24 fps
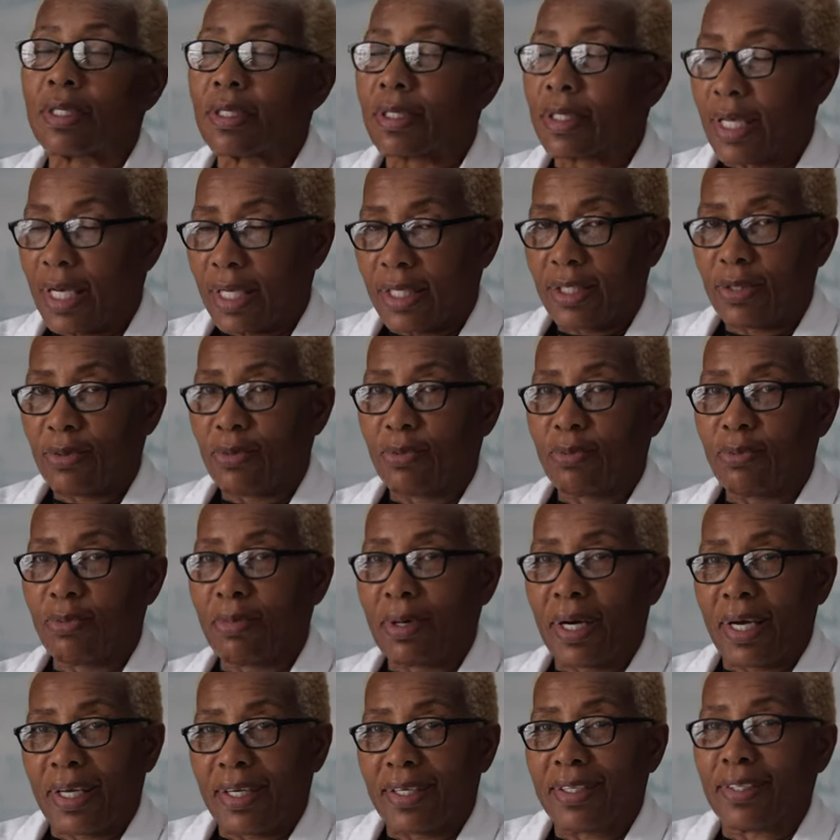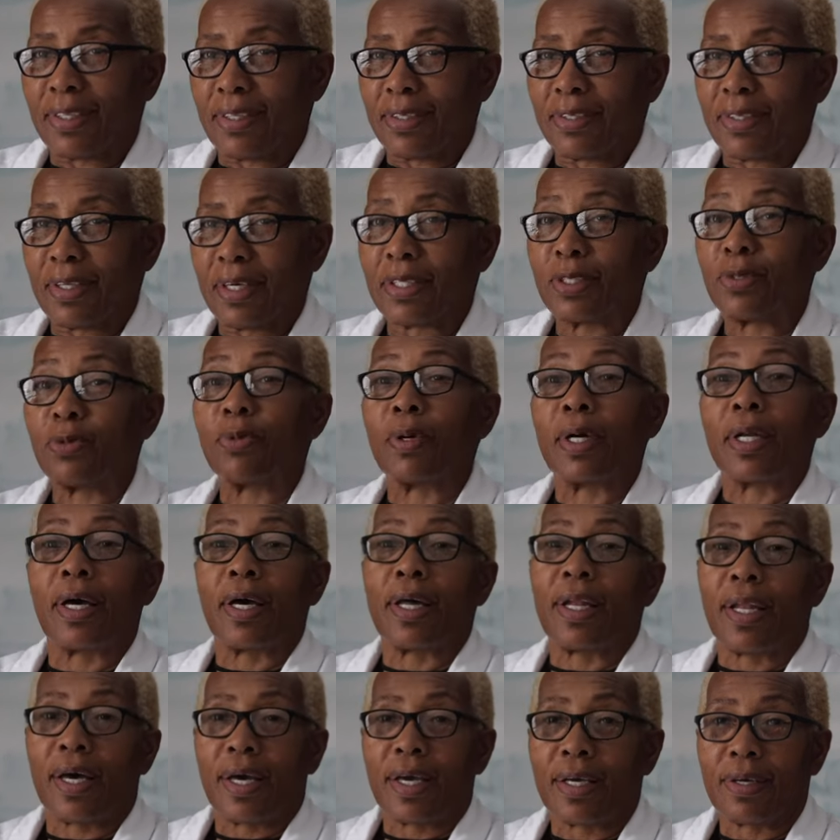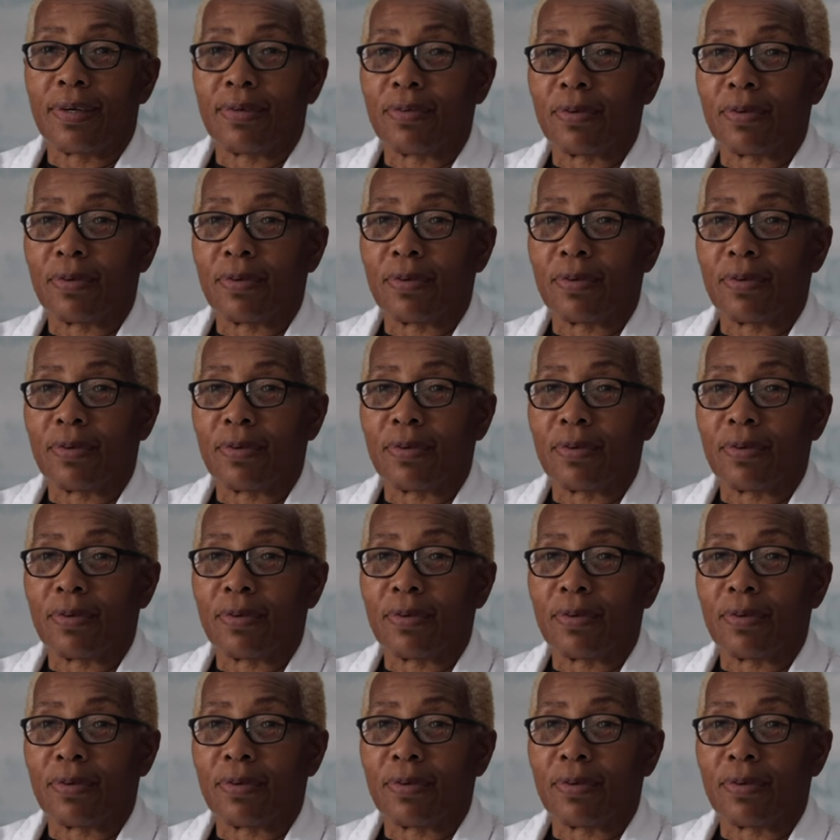that's my you know that's what I like